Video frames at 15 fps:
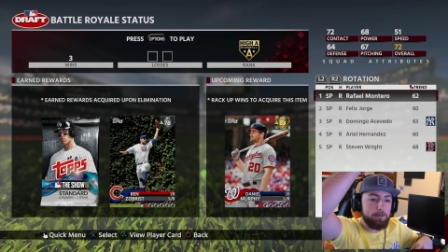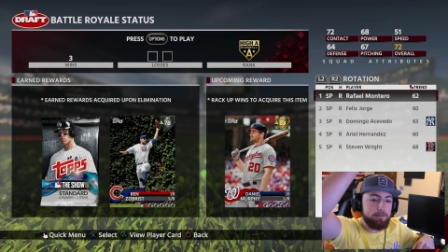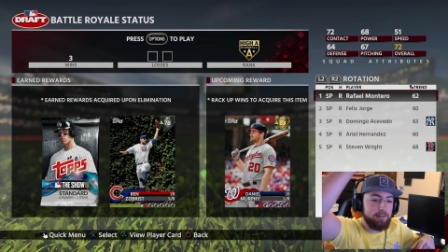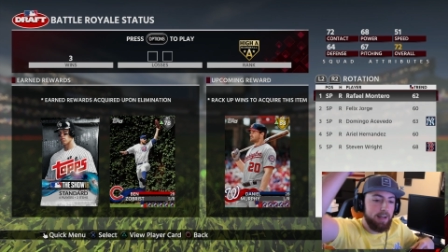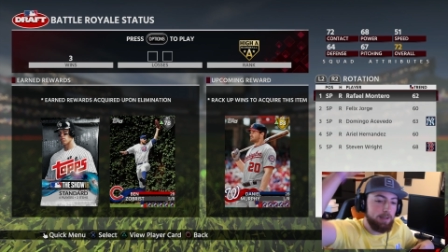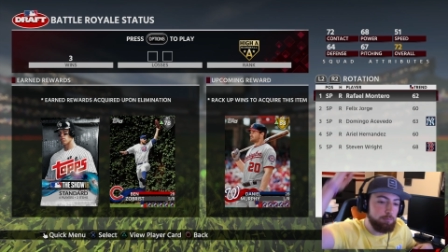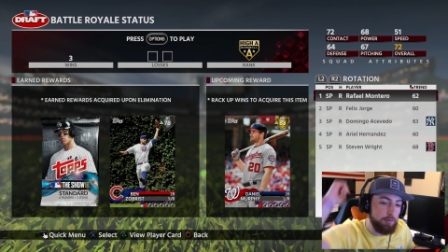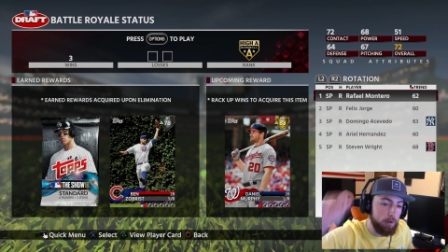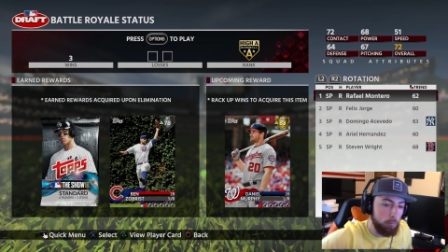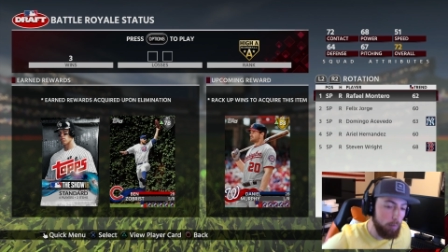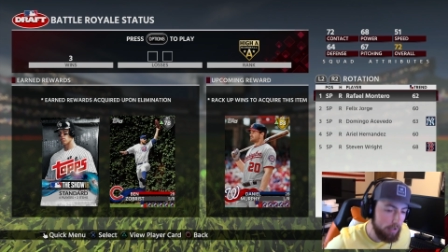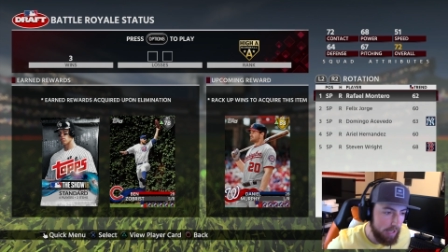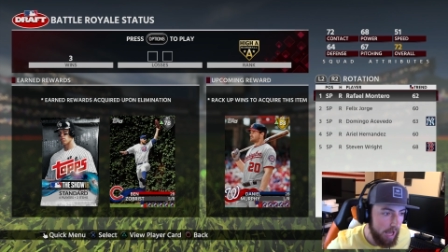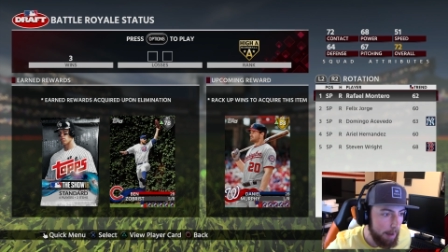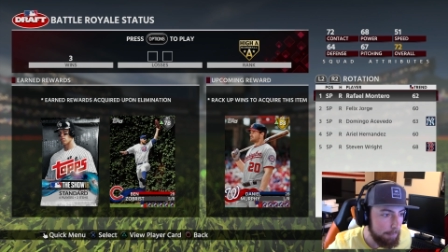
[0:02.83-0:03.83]
In today's video, we're
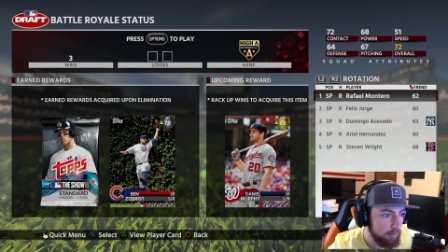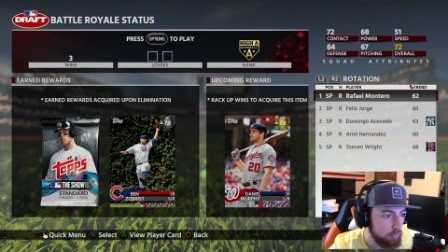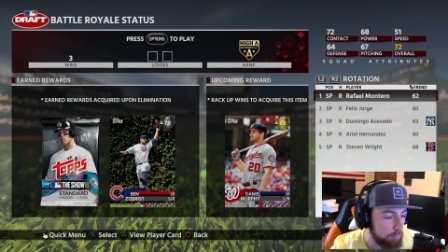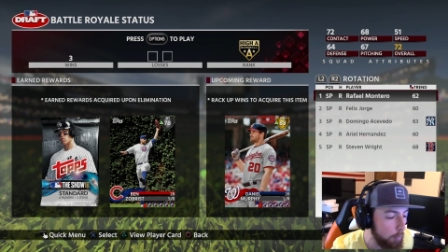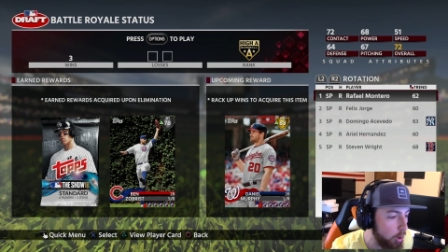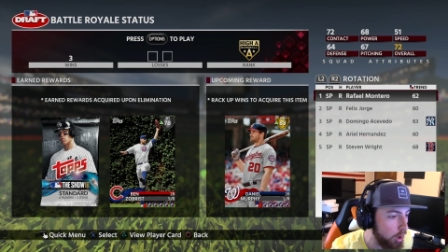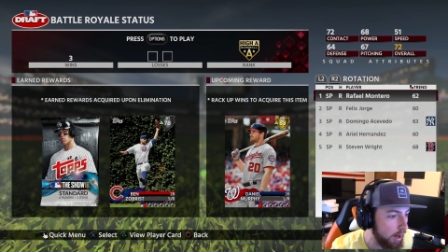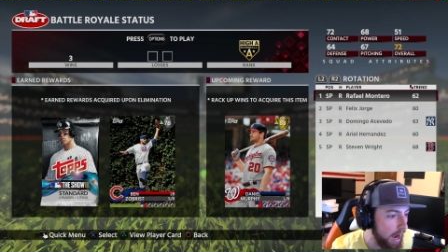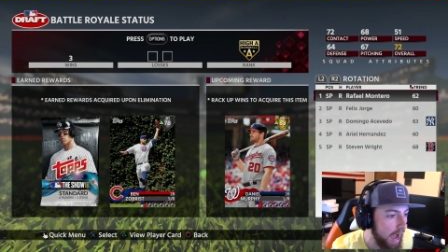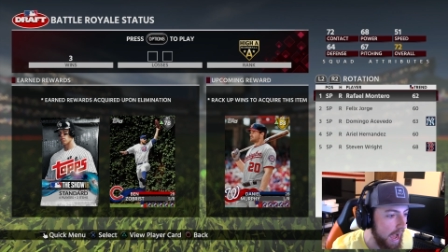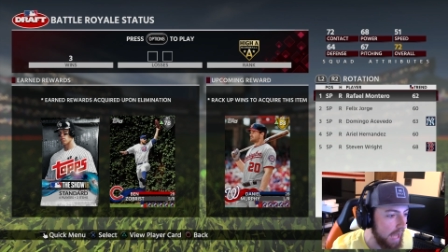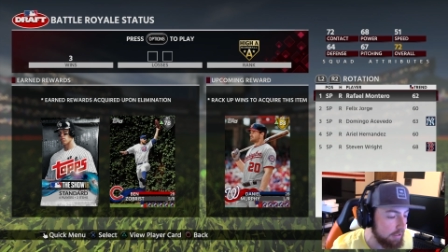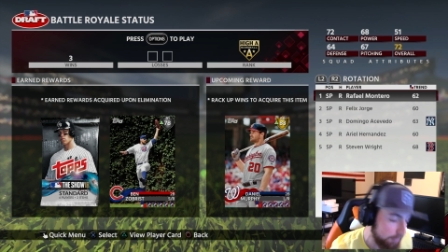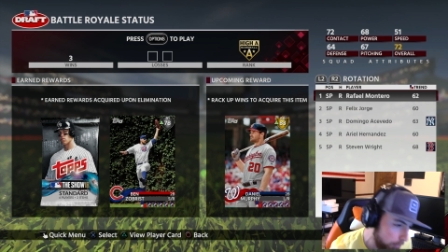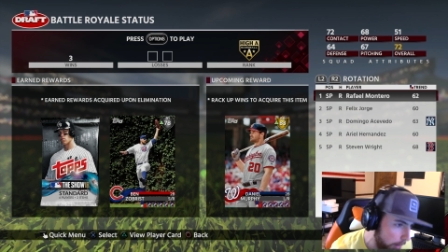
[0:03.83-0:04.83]
going to hop into some
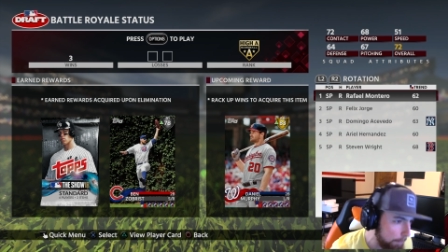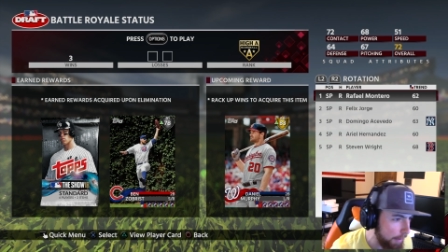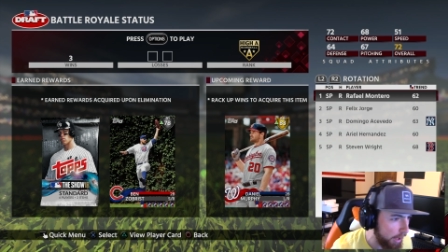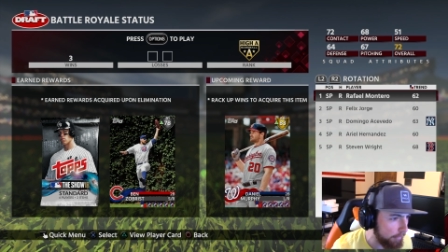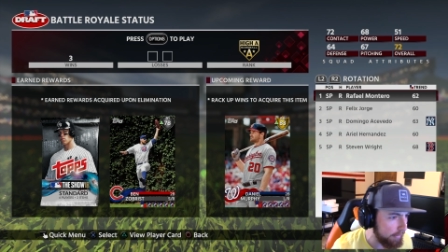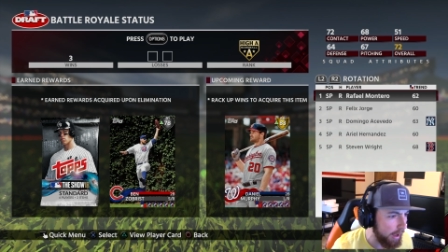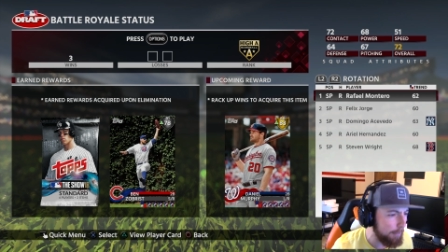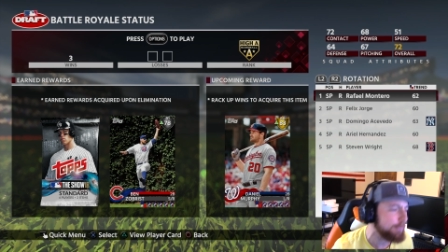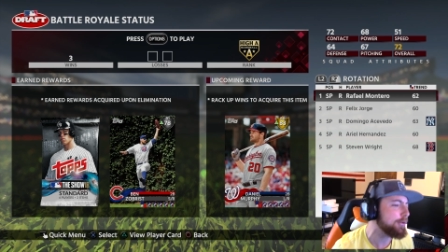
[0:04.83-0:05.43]
more Battle Royale.